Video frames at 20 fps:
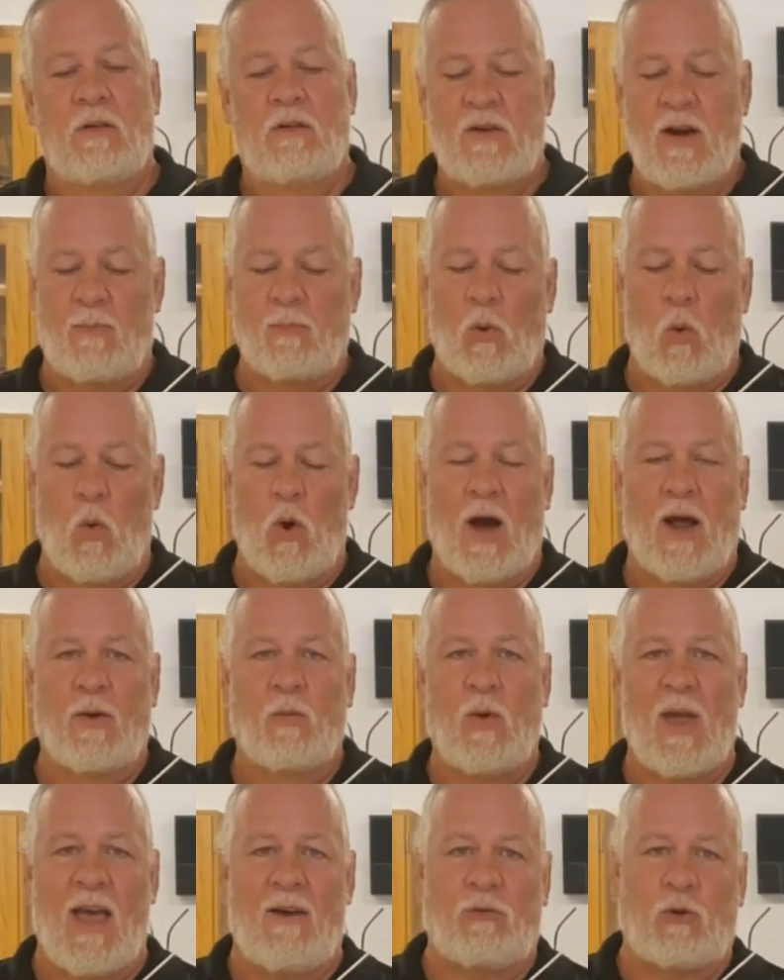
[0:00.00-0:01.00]
Number
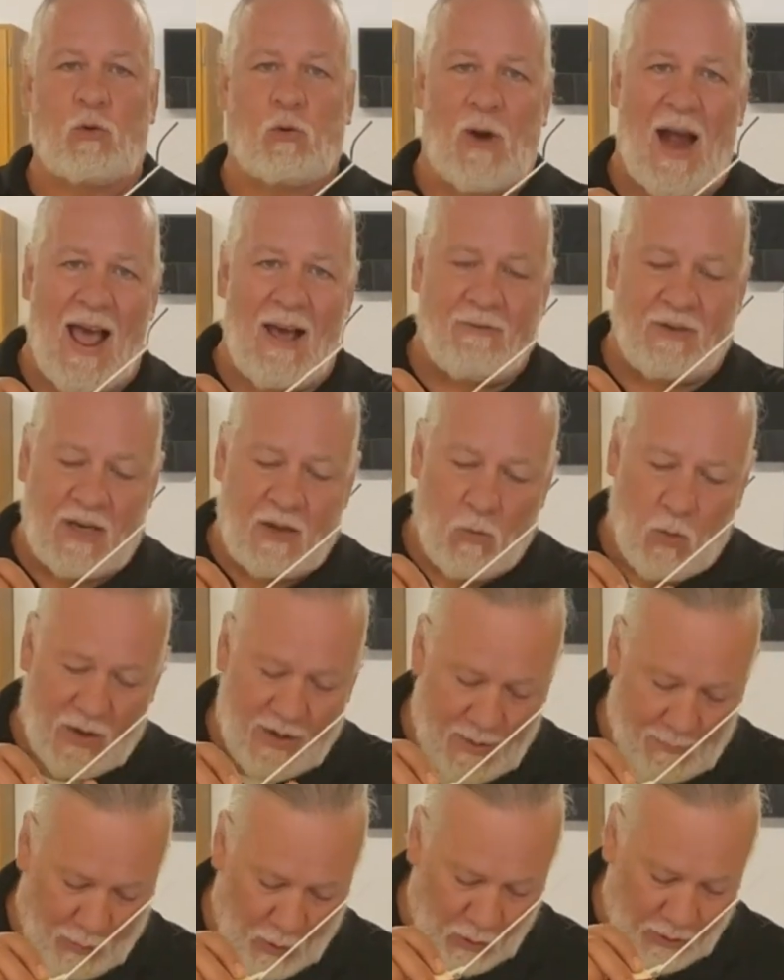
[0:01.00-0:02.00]
one, we have gravity
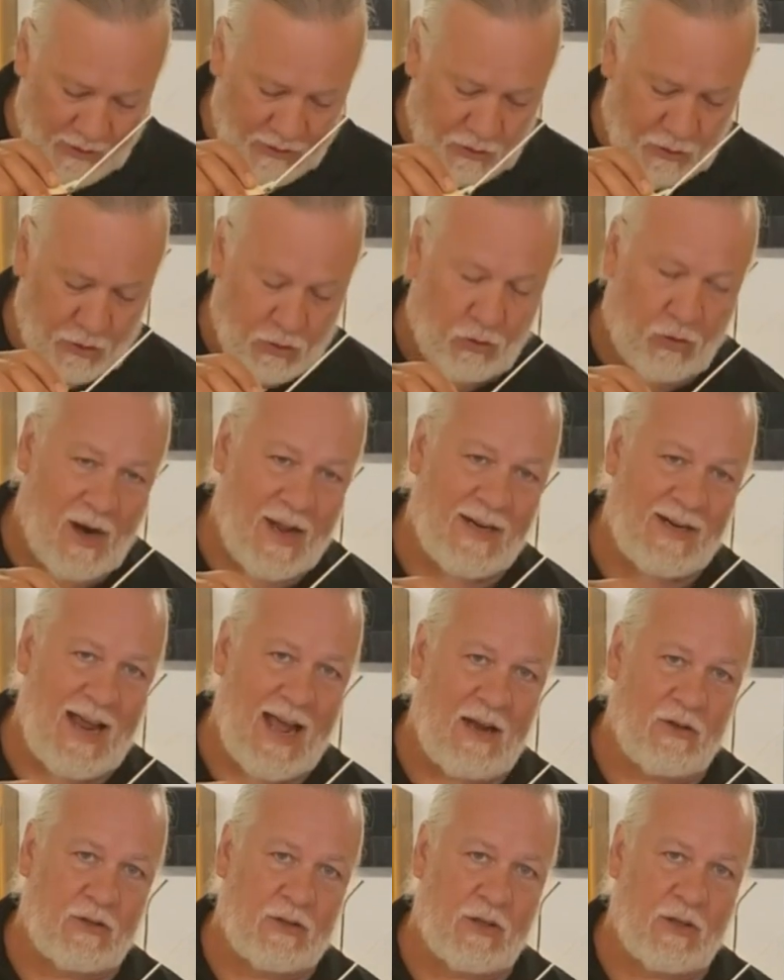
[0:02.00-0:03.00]
wanting to pull it straight
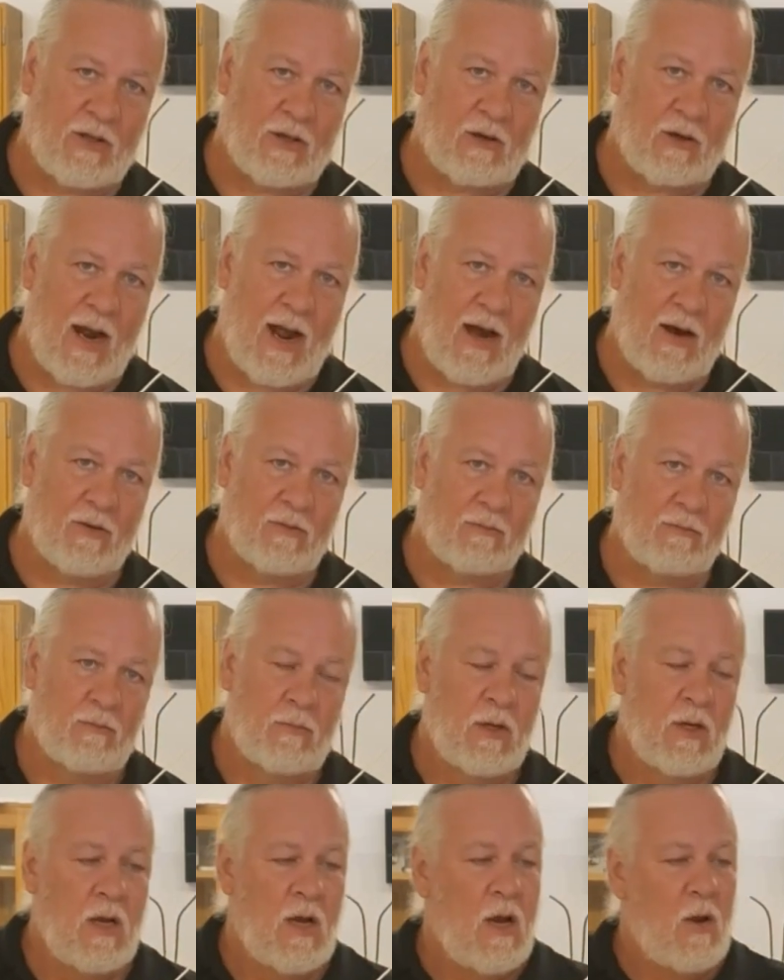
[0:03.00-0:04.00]
down to the ground.
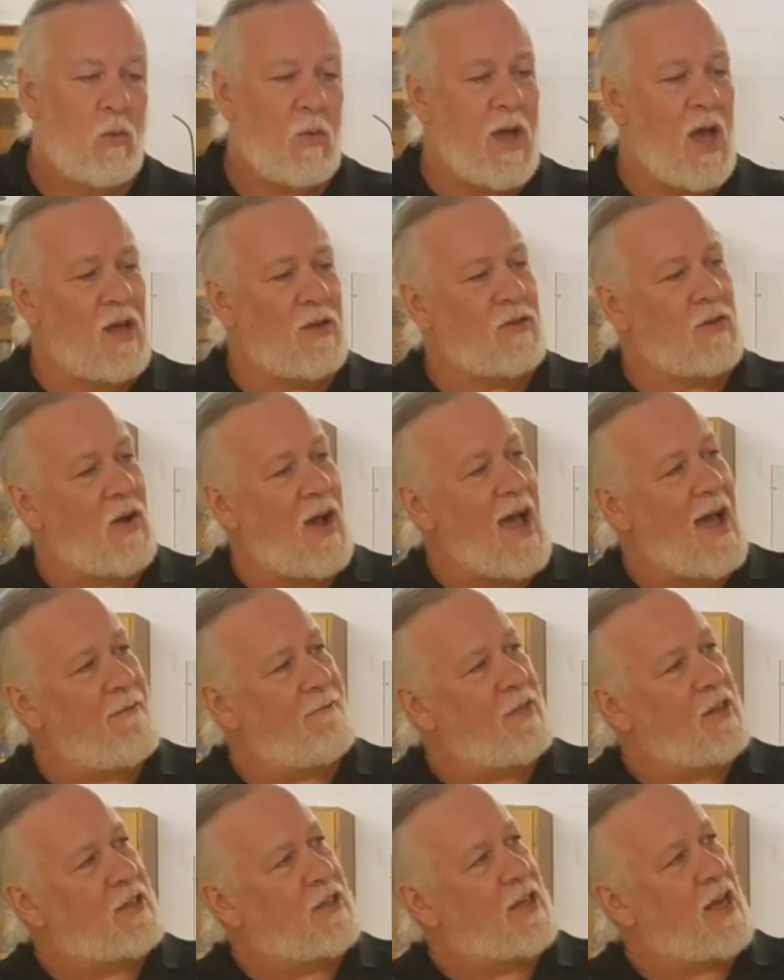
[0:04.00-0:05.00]
We also
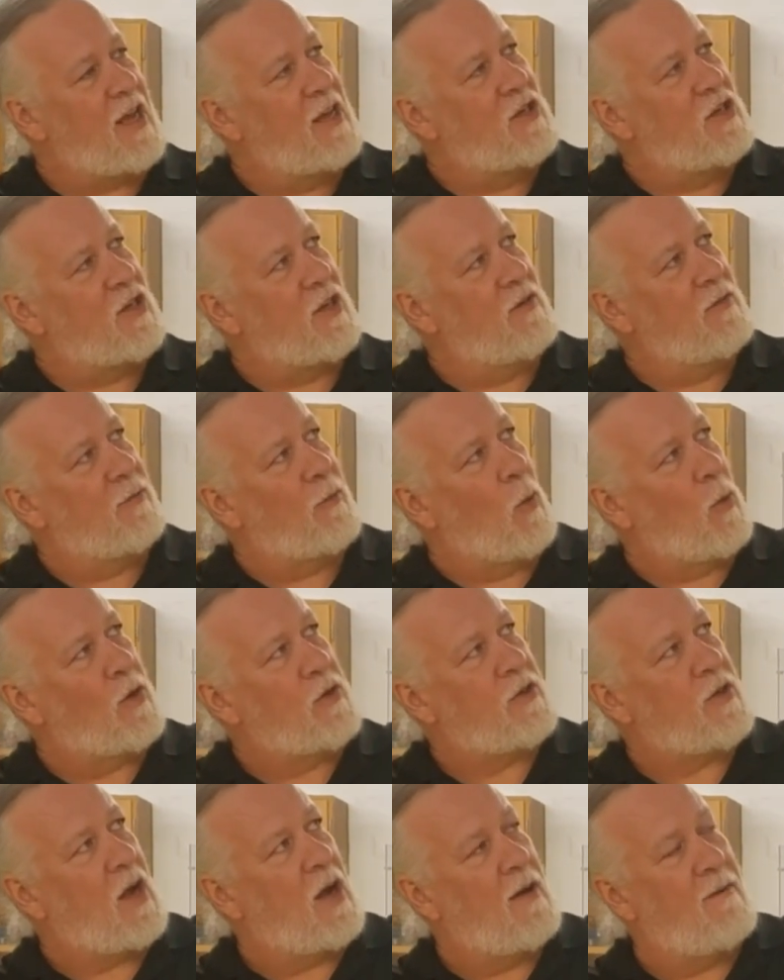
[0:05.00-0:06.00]
have the tension
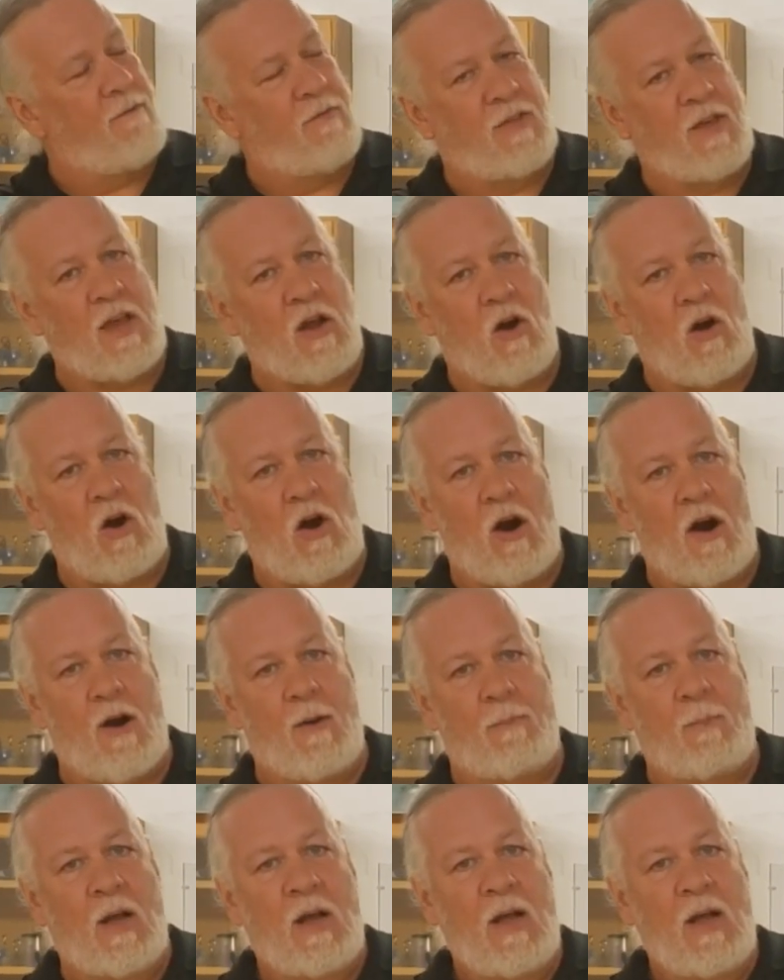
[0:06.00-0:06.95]
force of the arm.